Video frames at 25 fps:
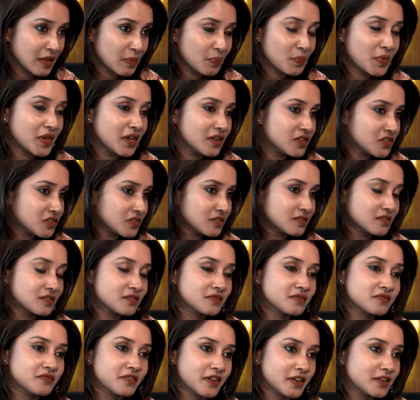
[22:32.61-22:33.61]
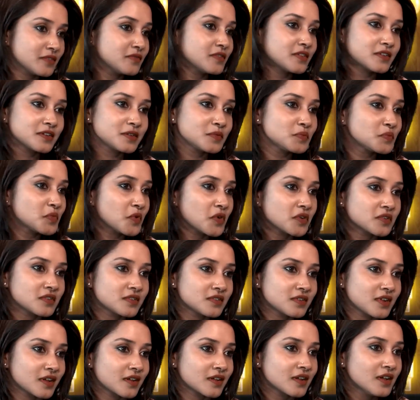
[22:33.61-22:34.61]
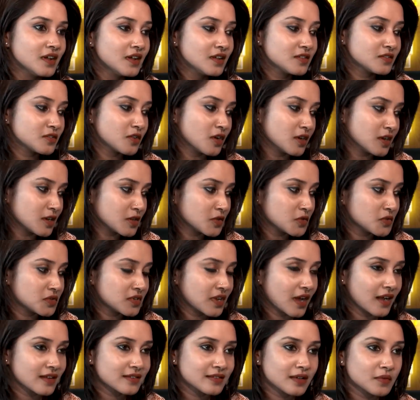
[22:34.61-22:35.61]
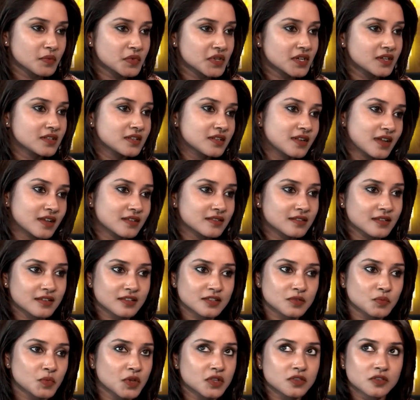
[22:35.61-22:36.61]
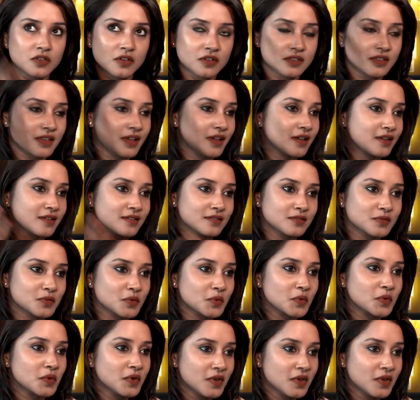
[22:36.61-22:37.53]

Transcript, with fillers: patience is very very important like it's not like you start something in the next 6 months you're there so